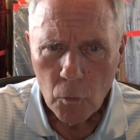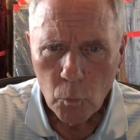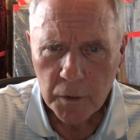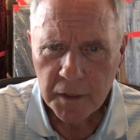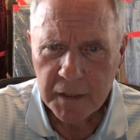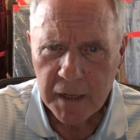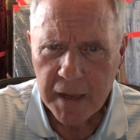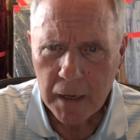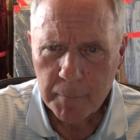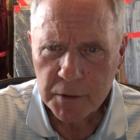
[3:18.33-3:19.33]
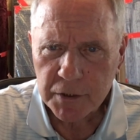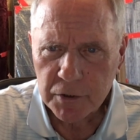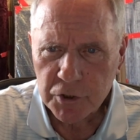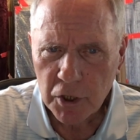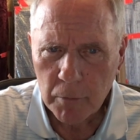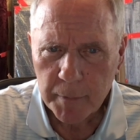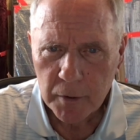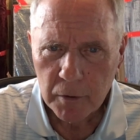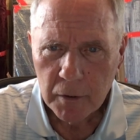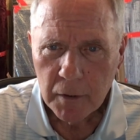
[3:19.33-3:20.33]
One of the key elements of the
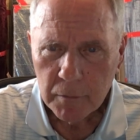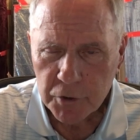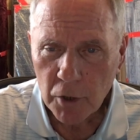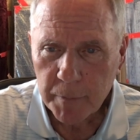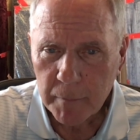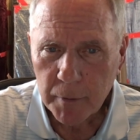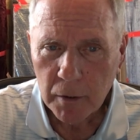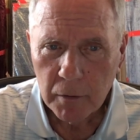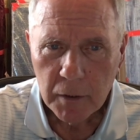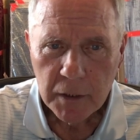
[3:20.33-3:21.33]
GOP bill